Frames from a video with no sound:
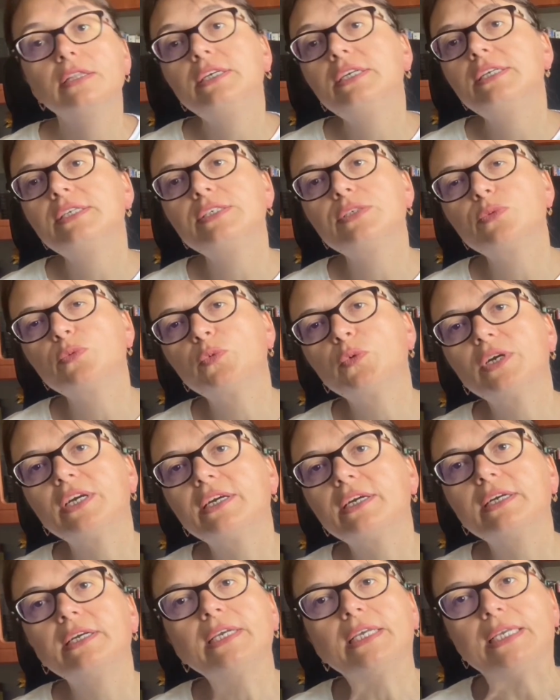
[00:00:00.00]
Learners
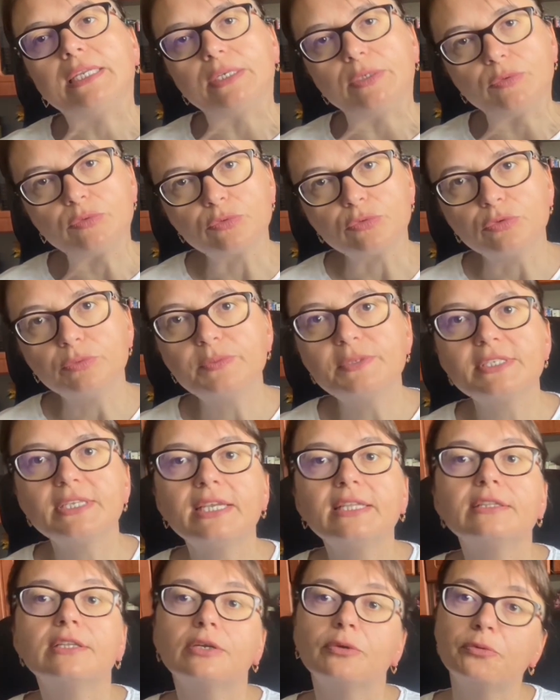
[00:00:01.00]
work in groups
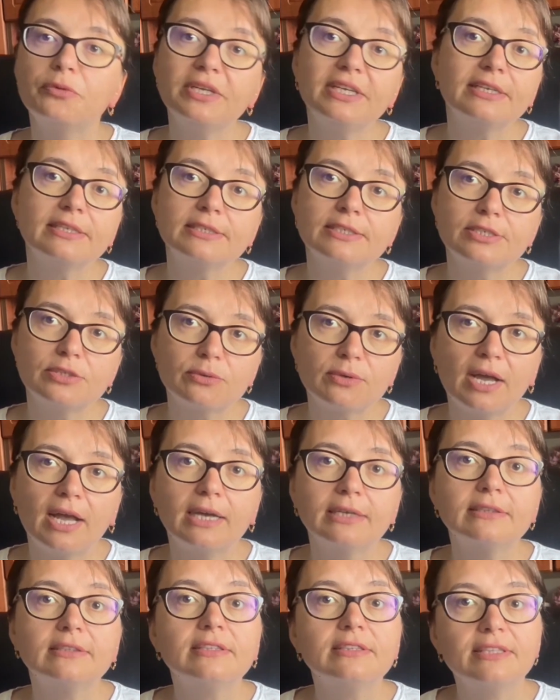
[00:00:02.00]
and
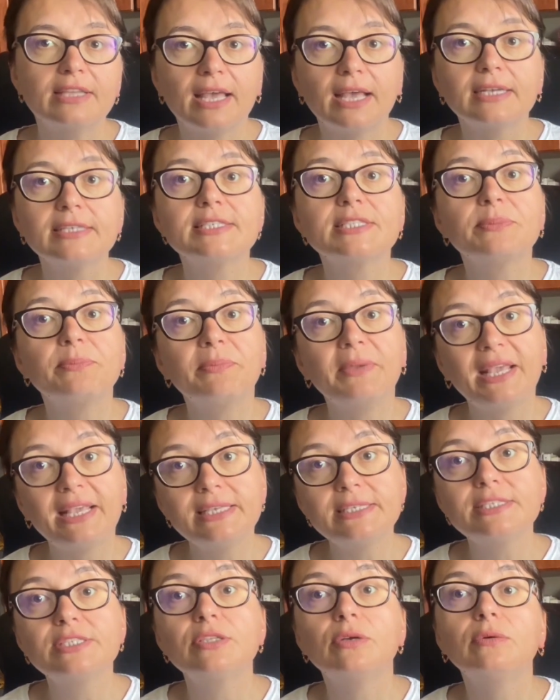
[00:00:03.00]
reconstruct the text
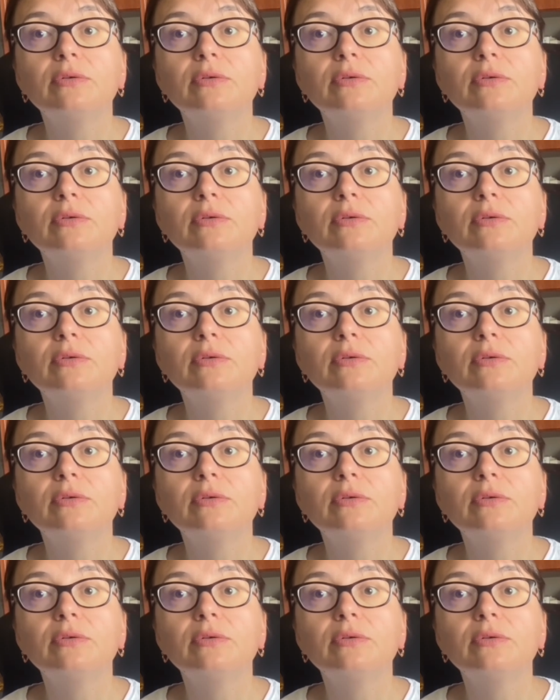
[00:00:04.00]
based